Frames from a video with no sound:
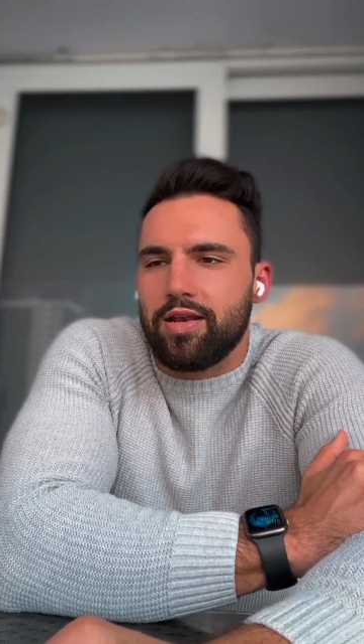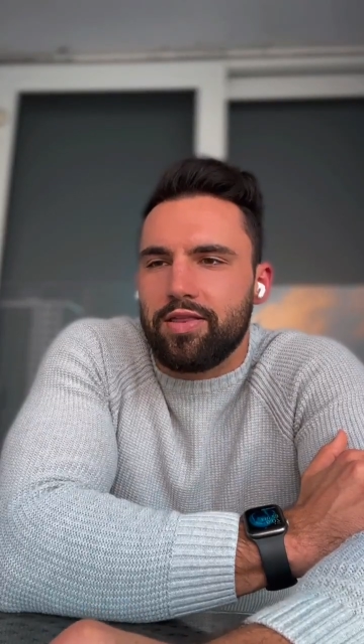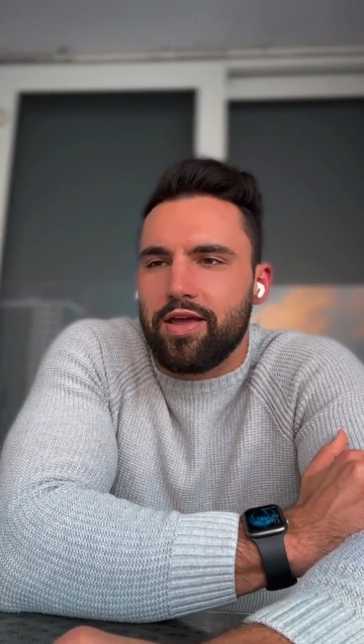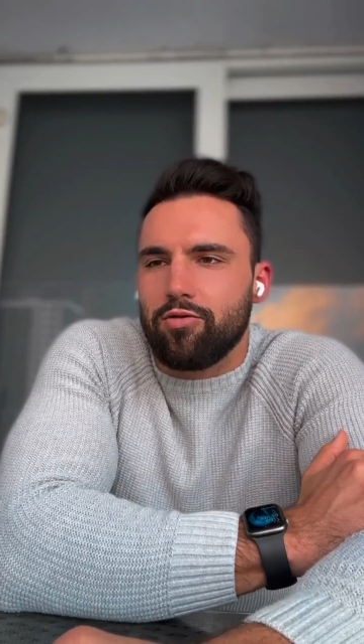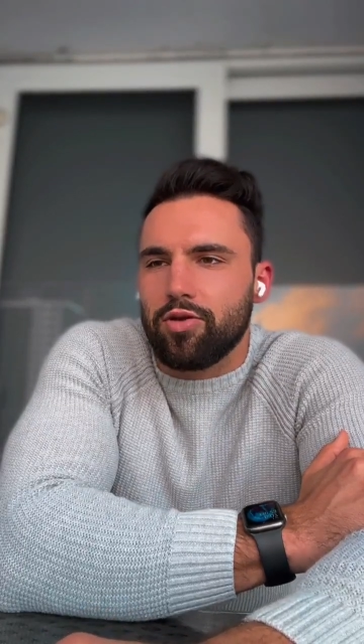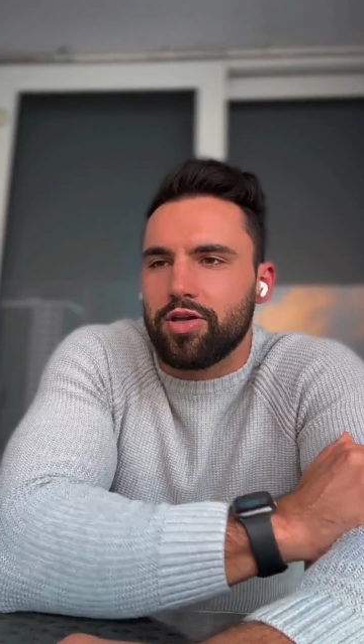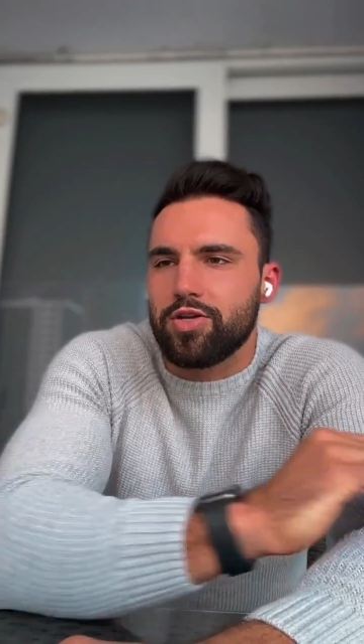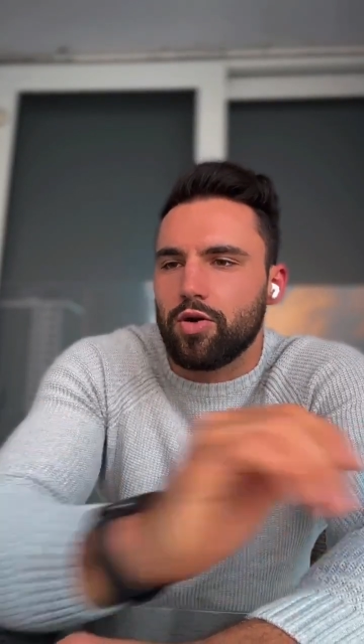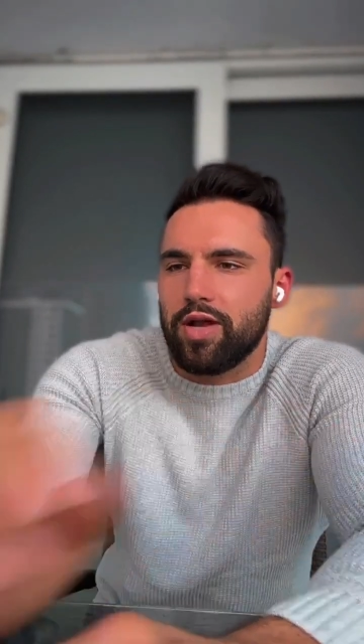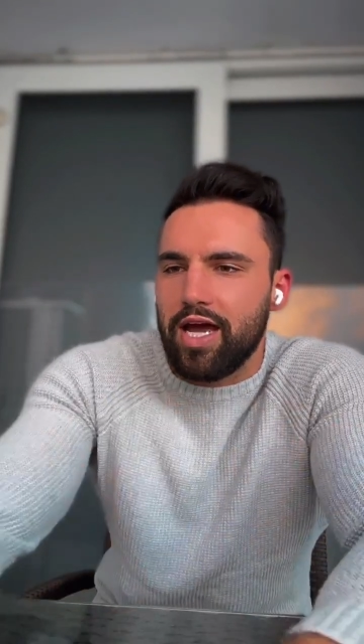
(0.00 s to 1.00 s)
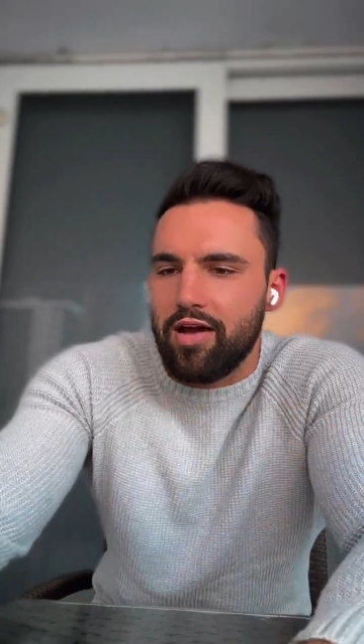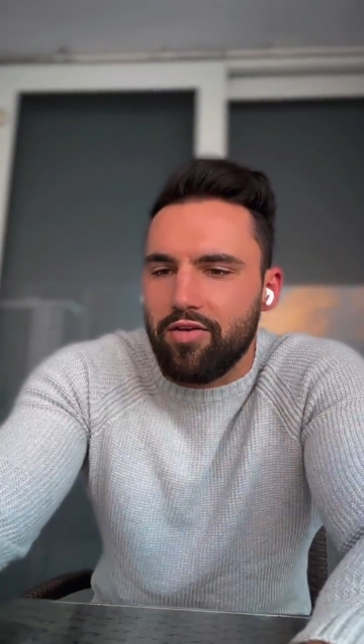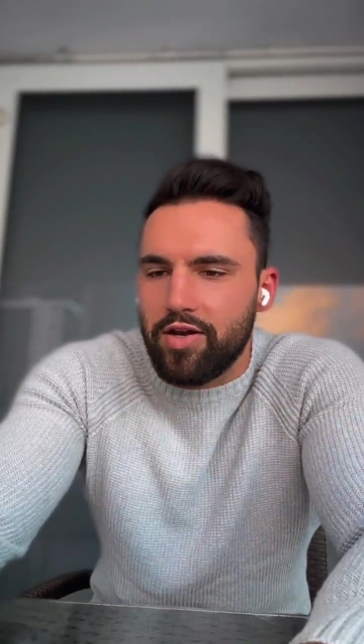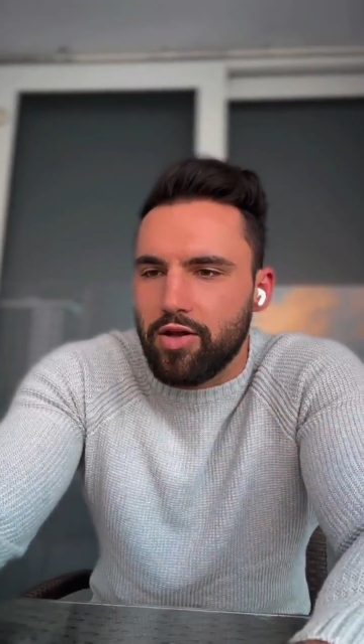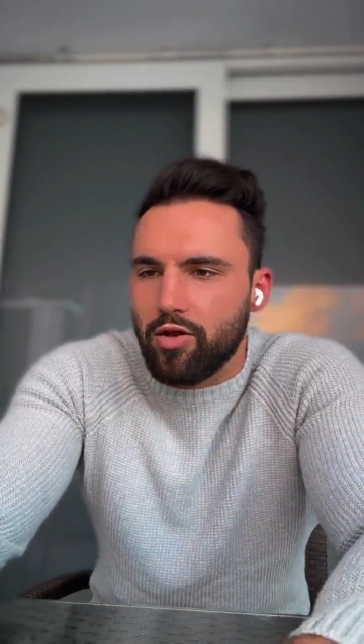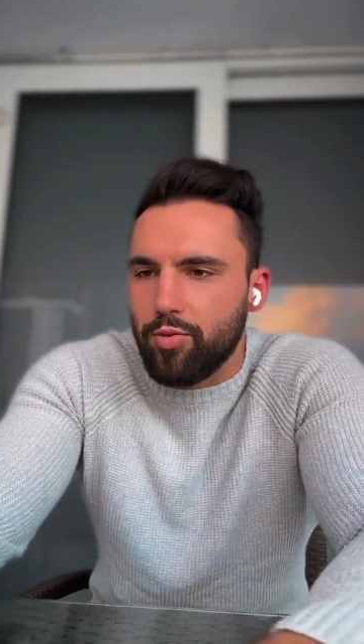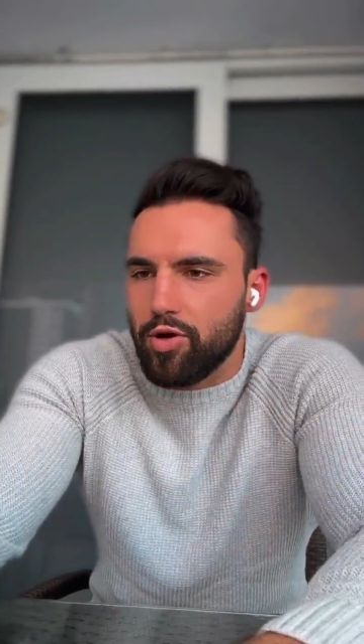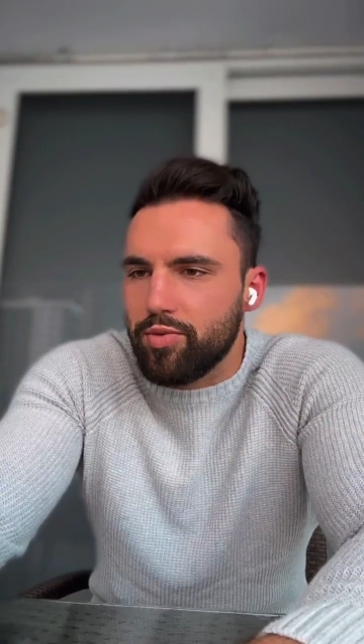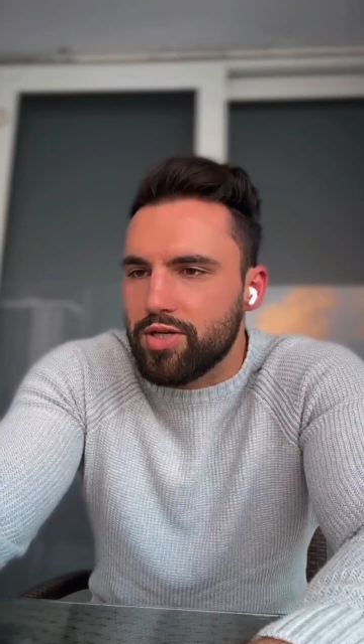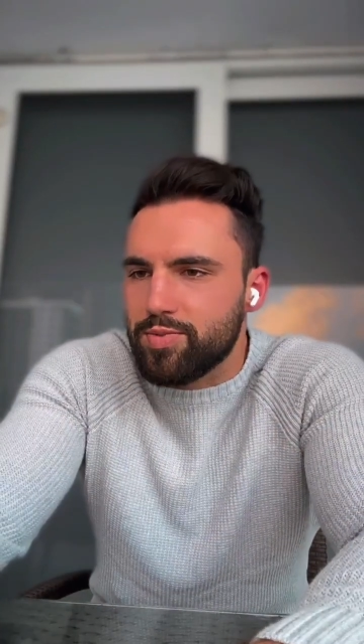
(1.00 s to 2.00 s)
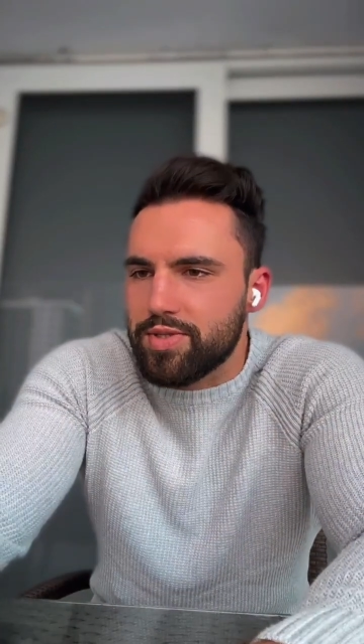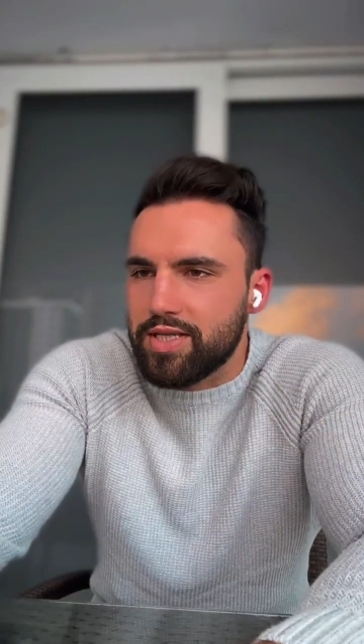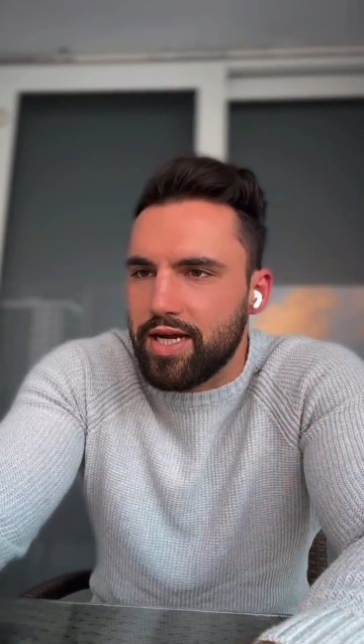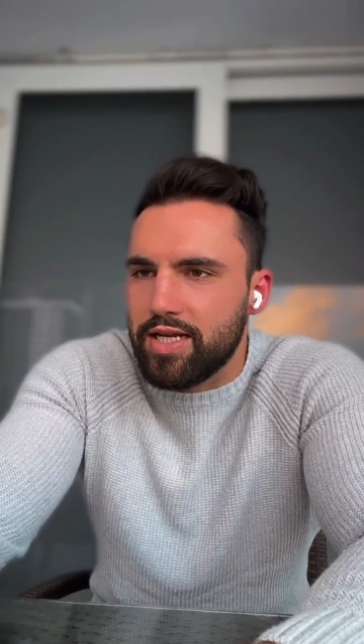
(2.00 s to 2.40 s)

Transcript: and they really don't have any other purpose